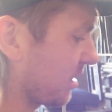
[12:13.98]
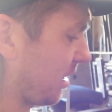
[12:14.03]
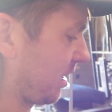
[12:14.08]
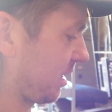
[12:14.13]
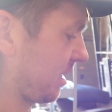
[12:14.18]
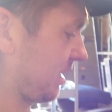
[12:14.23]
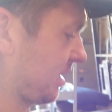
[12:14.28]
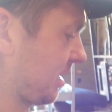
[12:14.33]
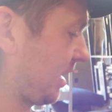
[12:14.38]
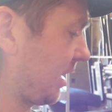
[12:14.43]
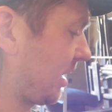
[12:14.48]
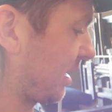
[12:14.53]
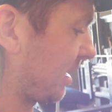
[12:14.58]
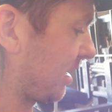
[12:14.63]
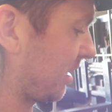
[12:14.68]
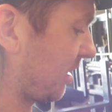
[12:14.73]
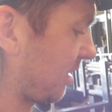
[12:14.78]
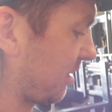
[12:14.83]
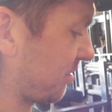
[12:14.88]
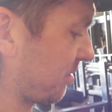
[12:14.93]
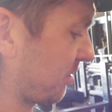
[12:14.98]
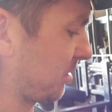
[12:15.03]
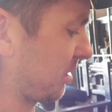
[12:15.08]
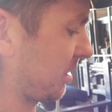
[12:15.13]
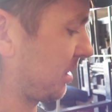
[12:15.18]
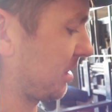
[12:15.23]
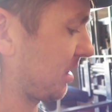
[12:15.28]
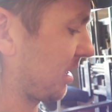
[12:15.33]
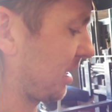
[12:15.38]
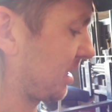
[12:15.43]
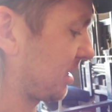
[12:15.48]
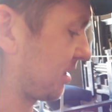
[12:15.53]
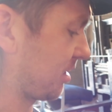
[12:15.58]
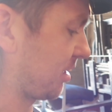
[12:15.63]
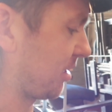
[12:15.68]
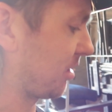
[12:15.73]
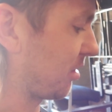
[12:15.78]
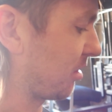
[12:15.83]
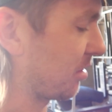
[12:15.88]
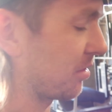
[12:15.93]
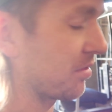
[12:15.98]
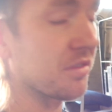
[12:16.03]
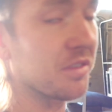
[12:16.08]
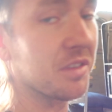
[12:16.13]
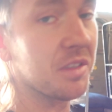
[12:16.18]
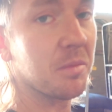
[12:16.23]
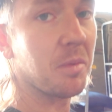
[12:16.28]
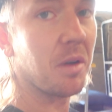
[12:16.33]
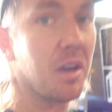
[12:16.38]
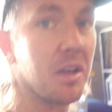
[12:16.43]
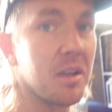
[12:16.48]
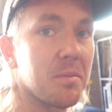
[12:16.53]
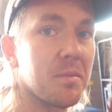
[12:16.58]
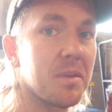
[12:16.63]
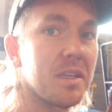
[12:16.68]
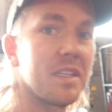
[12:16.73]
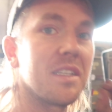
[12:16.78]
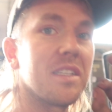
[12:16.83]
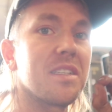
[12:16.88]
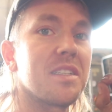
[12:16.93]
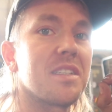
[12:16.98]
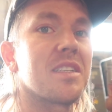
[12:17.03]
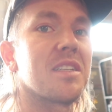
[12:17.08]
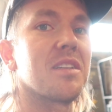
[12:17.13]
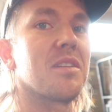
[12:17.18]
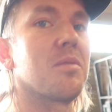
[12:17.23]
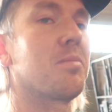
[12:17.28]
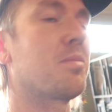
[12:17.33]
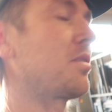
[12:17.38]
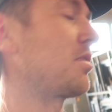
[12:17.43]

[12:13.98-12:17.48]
Gotta get the head off. We'll let you guys know. Hopefully the bottom end is still